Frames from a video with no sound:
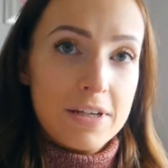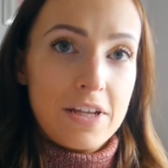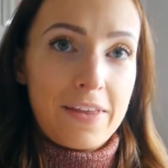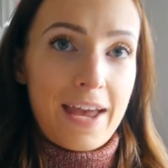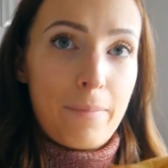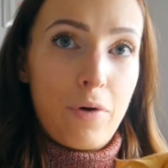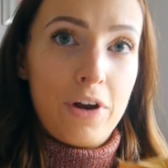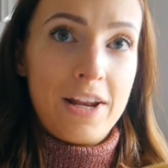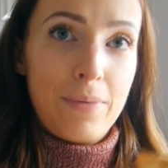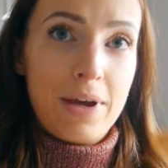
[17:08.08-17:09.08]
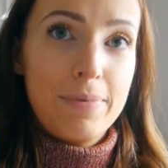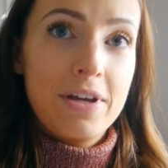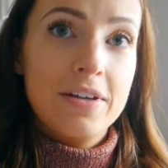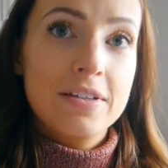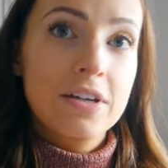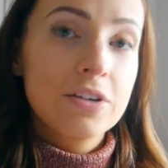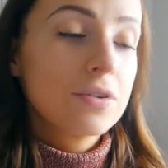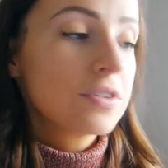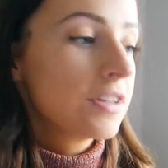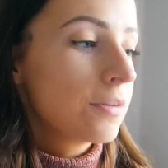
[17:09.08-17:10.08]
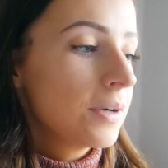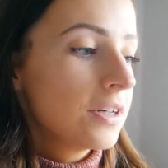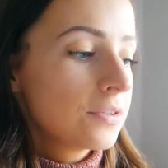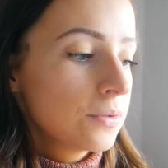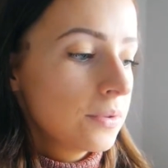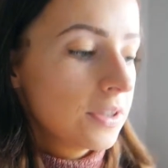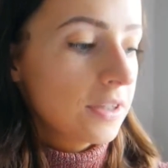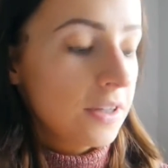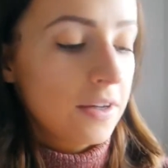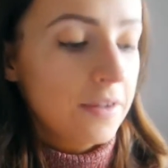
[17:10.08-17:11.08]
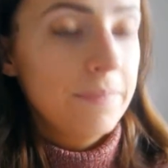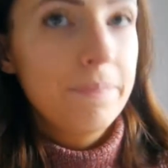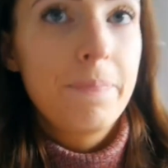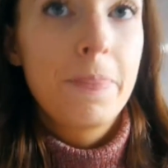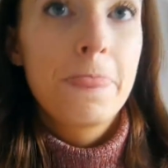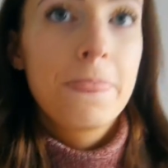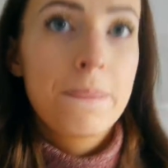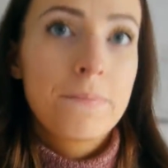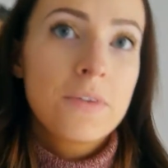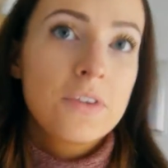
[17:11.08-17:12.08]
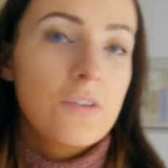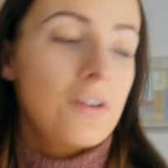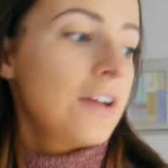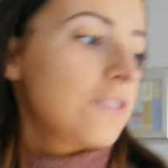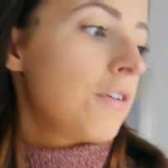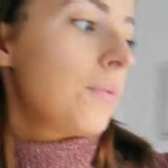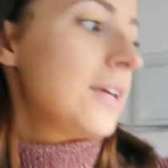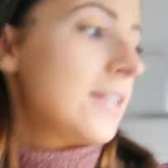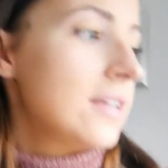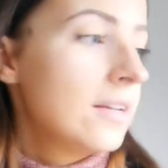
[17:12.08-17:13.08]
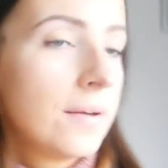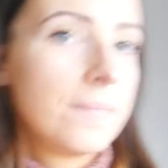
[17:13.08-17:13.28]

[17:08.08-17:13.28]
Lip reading: I turned the camera on anyway because I got another parcel. So the light's really weird. I'm